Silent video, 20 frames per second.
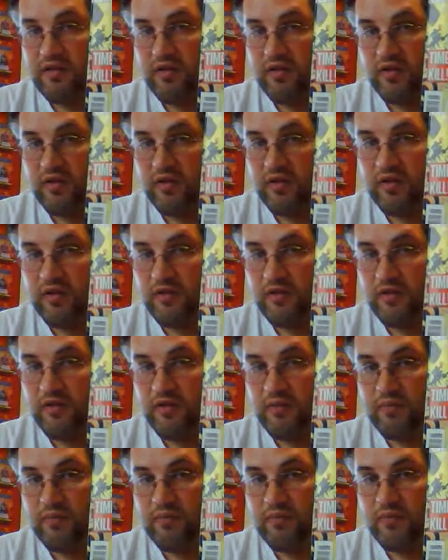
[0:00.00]
They're in there
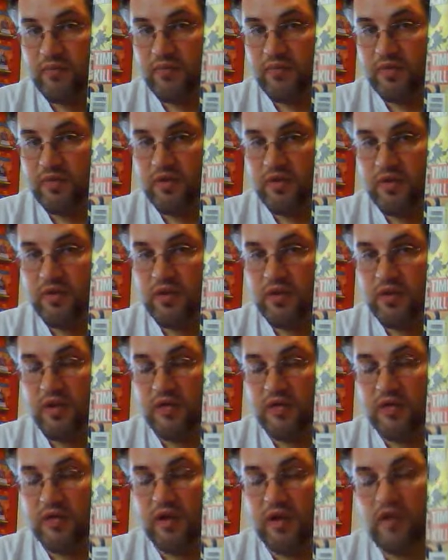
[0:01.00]
from, you
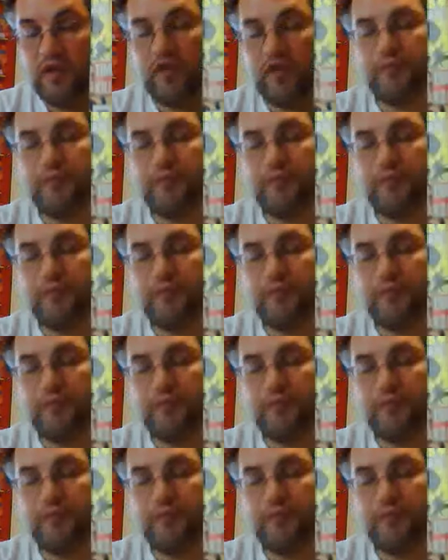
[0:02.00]
know, the get go.